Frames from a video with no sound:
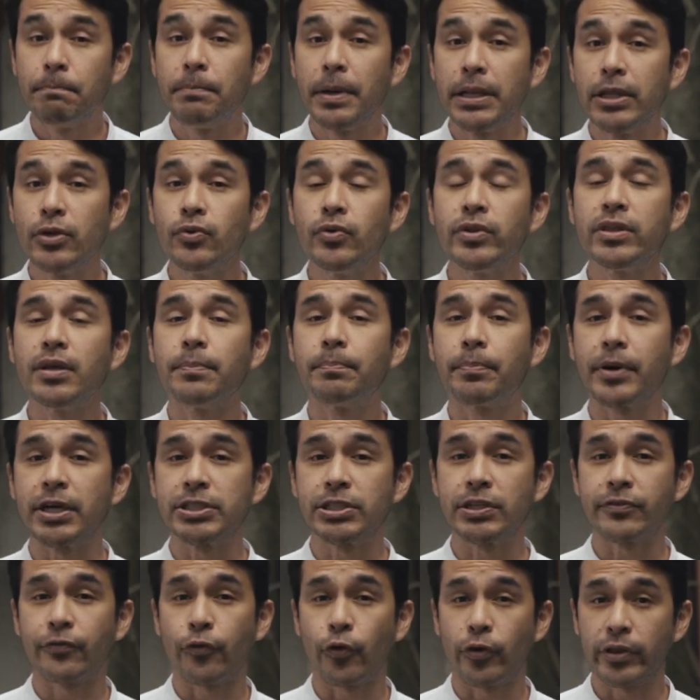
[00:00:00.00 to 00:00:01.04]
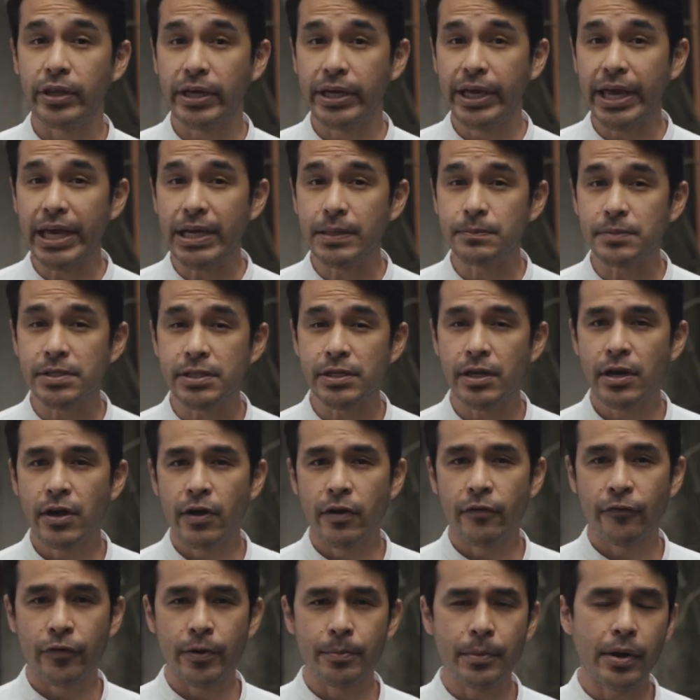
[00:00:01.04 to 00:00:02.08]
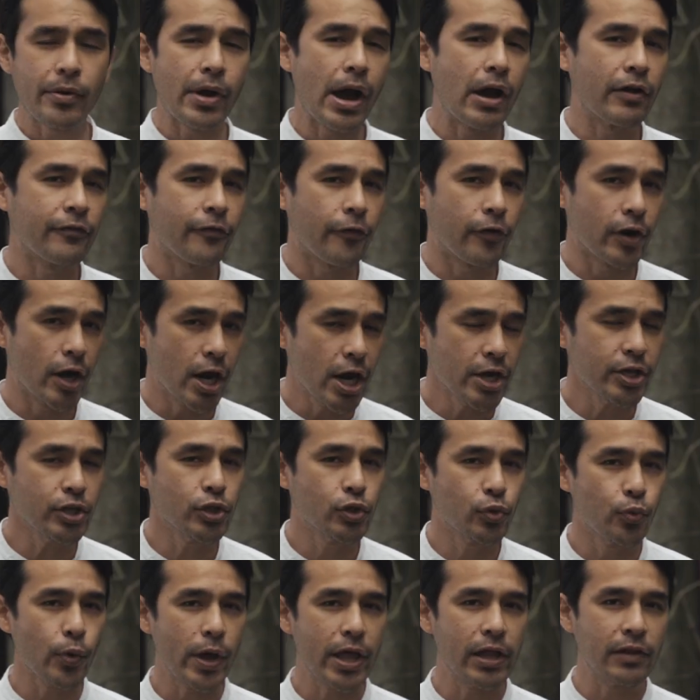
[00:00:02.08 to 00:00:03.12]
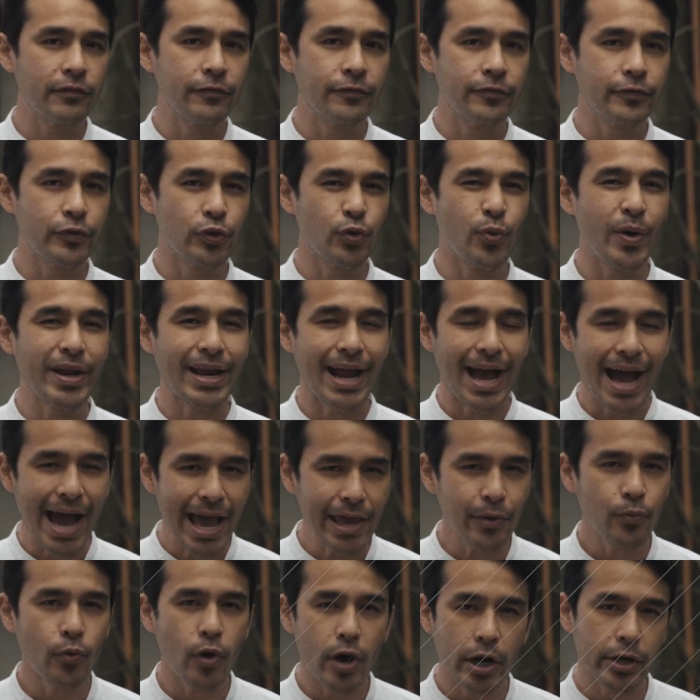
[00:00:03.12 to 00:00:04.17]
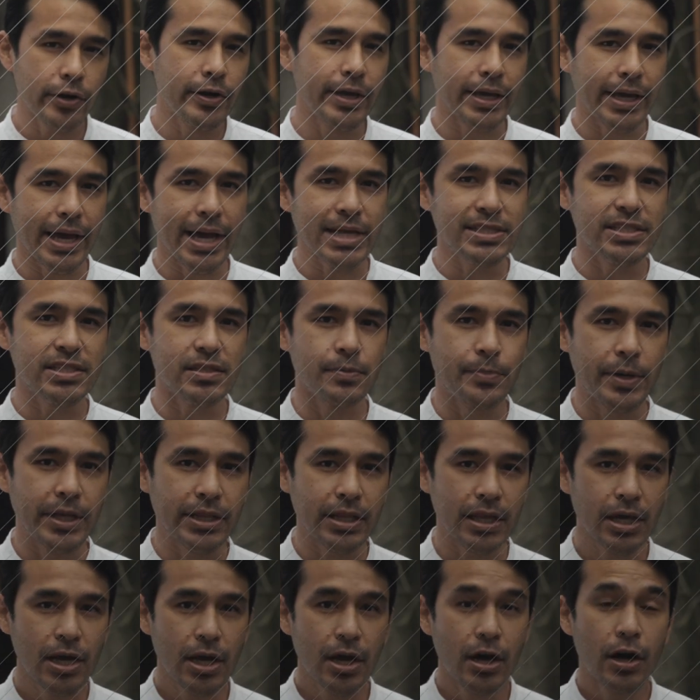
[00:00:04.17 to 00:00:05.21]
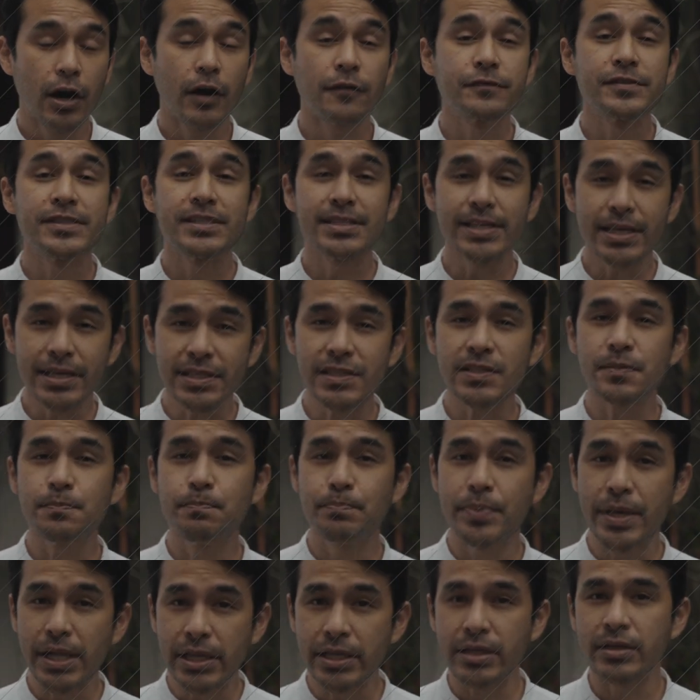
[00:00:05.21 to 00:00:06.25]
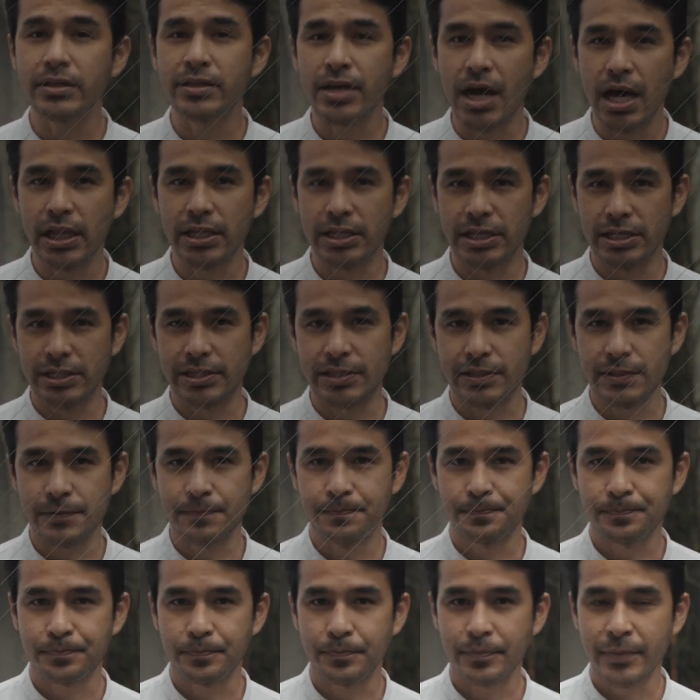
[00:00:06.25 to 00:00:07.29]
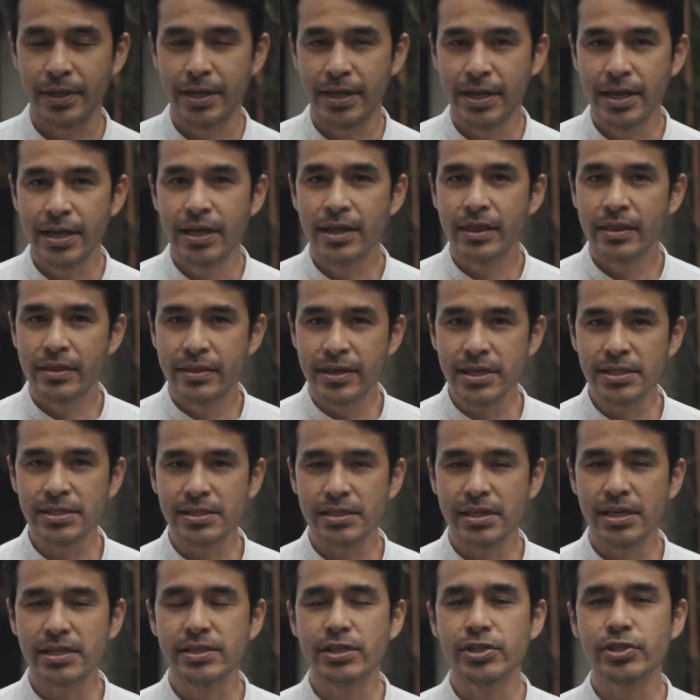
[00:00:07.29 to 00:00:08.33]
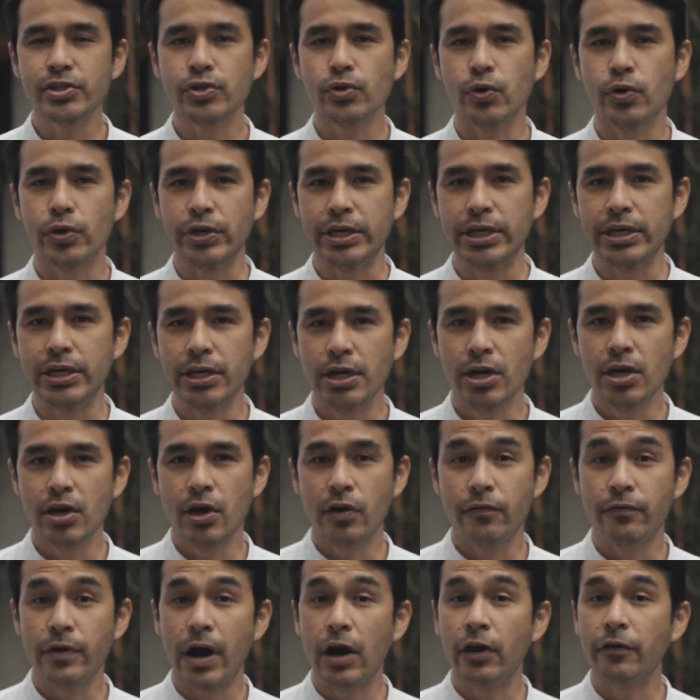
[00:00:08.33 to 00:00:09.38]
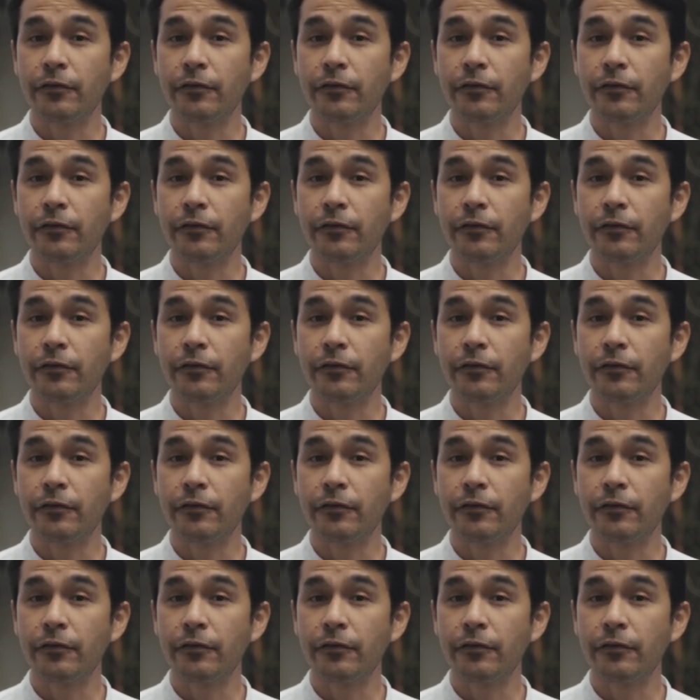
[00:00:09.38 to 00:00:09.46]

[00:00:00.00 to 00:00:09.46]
ballooned the budget for the Games from around four hundred twelve to an eye-watering estimate of six billion dollars. This is a story of how